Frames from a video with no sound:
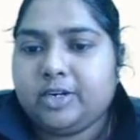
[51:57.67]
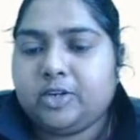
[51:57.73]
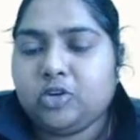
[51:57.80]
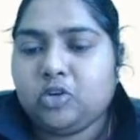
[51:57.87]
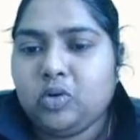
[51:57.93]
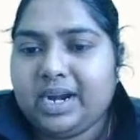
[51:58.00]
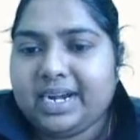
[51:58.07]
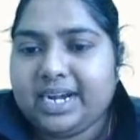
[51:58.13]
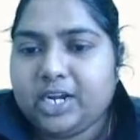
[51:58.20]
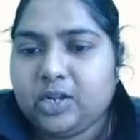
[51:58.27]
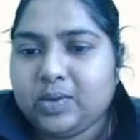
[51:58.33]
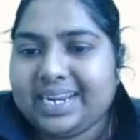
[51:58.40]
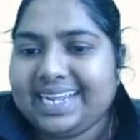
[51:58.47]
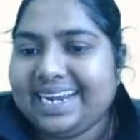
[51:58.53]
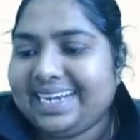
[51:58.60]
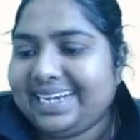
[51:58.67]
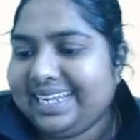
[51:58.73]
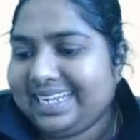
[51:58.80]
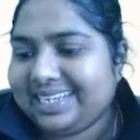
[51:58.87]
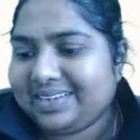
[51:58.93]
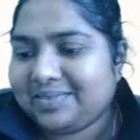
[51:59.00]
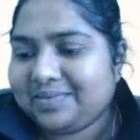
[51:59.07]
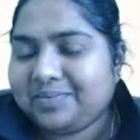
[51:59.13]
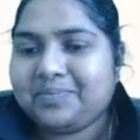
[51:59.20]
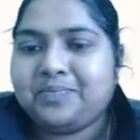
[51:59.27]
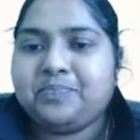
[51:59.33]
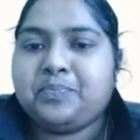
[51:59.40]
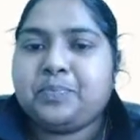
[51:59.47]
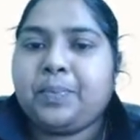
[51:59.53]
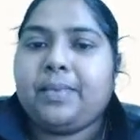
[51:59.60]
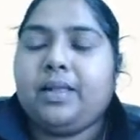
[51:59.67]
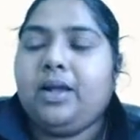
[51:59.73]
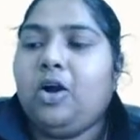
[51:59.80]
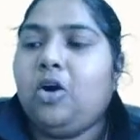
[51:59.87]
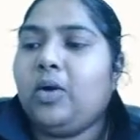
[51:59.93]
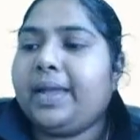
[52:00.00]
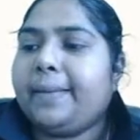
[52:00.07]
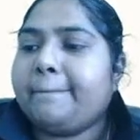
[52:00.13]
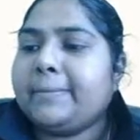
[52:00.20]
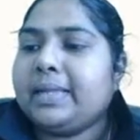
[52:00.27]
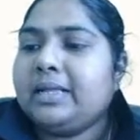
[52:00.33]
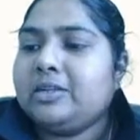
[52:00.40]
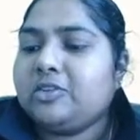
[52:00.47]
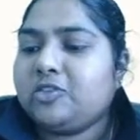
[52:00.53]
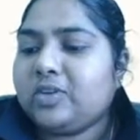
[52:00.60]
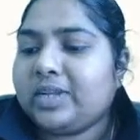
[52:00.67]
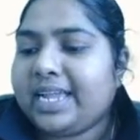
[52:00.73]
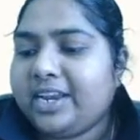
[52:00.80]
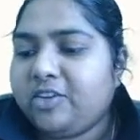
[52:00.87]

$200 you are getting? Okay. So can